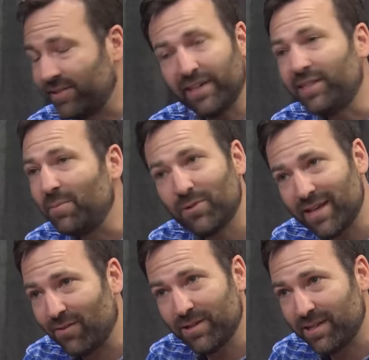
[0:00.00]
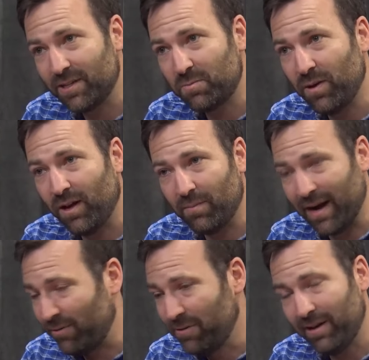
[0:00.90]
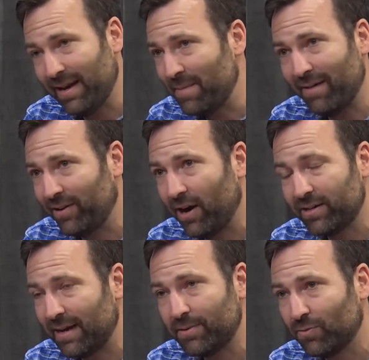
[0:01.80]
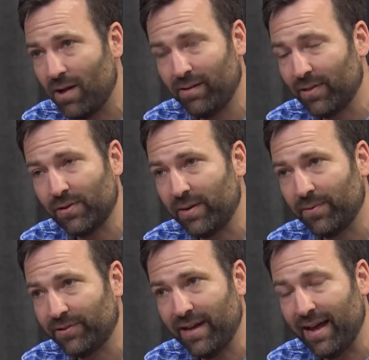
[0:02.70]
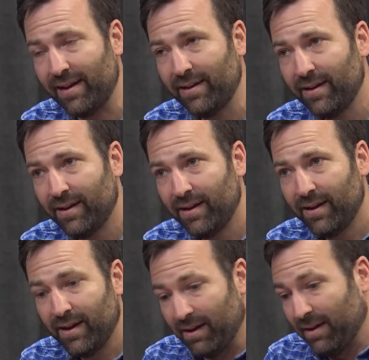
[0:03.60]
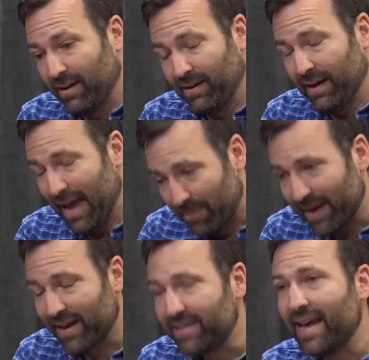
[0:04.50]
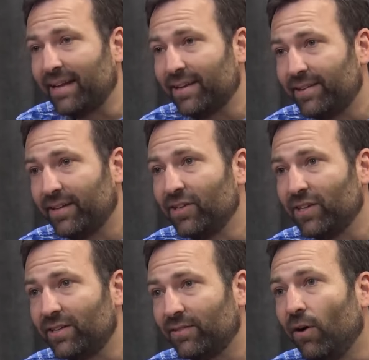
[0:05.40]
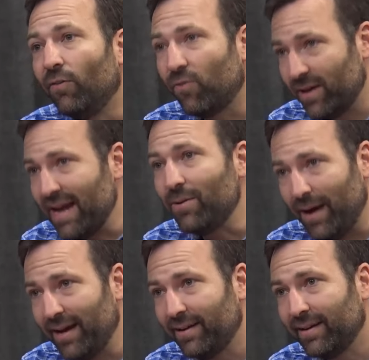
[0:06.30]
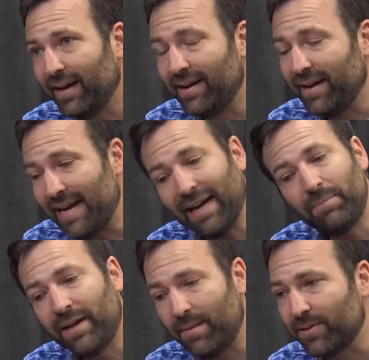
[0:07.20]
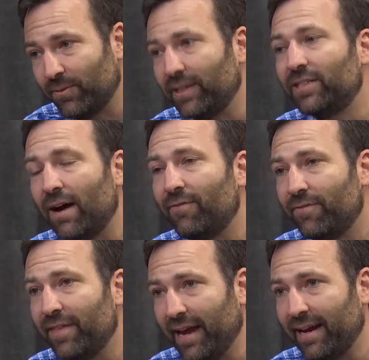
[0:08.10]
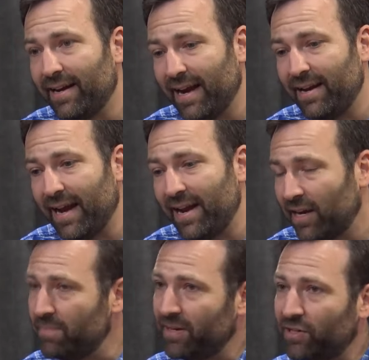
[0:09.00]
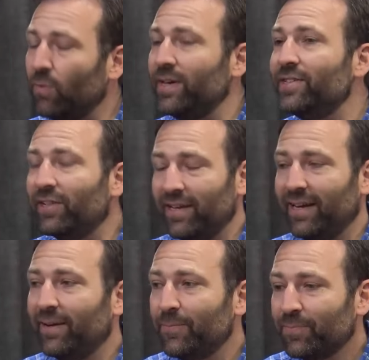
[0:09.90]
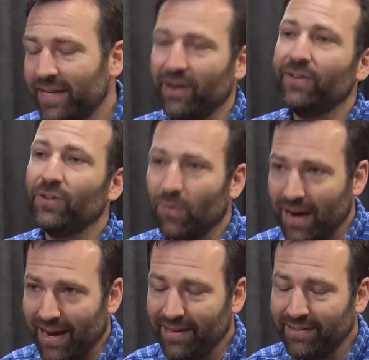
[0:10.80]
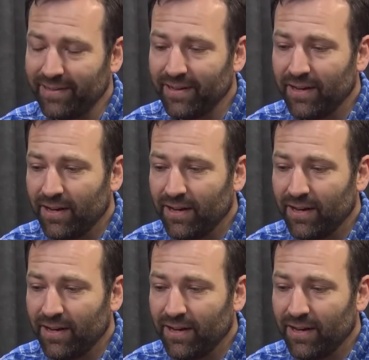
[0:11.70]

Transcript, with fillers: sixty percent of what's in this bill, but I really am having a hard time swallowing thirty percent. Yeah. Am I going to take the decision to vote for it anyway? Yeah. And and that becomes a really tough thing, and and, and it can be so easily characterized